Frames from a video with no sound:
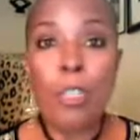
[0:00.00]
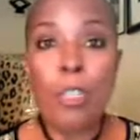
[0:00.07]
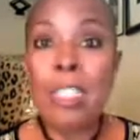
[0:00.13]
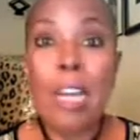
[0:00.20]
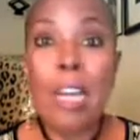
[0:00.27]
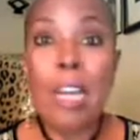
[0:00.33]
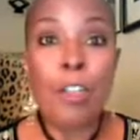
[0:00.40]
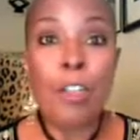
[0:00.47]

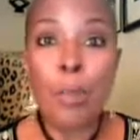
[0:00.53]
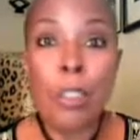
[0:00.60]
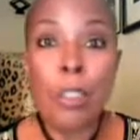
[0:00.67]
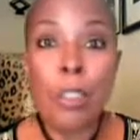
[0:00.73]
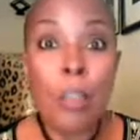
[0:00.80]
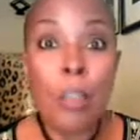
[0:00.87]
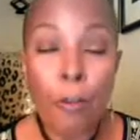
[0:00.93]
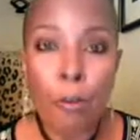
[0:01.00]
does not know
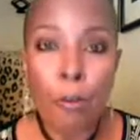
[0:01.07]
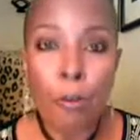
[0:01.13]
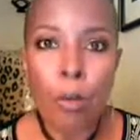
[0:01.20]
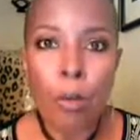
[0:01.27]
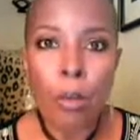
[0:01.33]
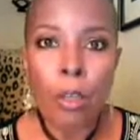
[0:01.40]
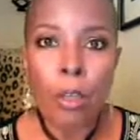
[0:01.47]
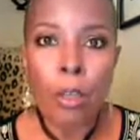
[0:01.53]
what to look
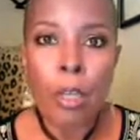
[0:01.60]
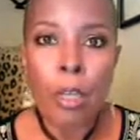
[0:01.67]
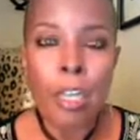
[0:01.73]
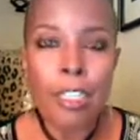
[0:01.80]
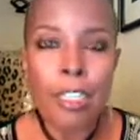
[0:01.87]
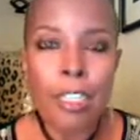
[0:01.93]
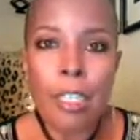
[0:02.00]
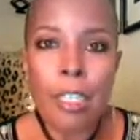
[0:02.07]
for.
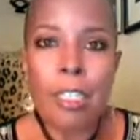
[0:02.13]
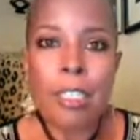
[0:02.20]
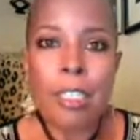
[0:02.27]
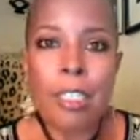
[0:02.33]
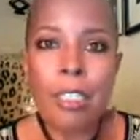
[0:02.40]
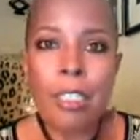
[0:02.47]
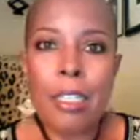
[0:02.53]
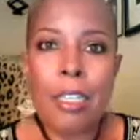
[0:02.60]

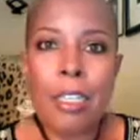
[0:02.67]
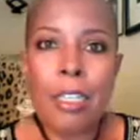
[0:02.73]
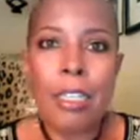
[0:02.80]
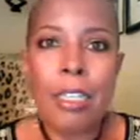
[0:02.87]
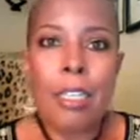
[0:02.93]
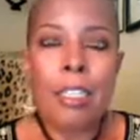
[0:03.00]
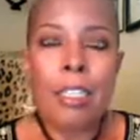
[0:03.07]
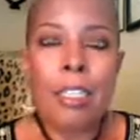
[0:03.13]

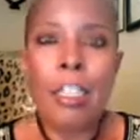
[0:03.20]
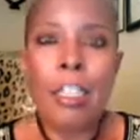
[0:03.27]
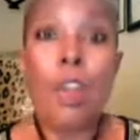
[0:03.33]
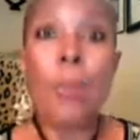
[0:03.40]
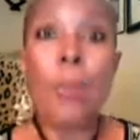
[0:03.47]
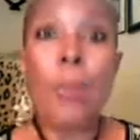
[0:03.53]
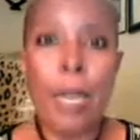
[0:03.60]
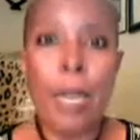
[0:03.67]
It's a
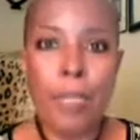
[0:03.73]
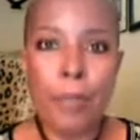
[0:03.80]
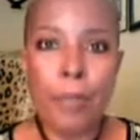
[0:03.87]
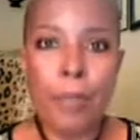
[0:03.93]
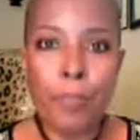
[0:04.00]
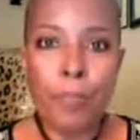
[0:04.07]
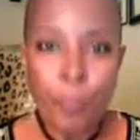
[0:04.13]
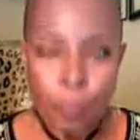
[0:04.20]
no-brainer.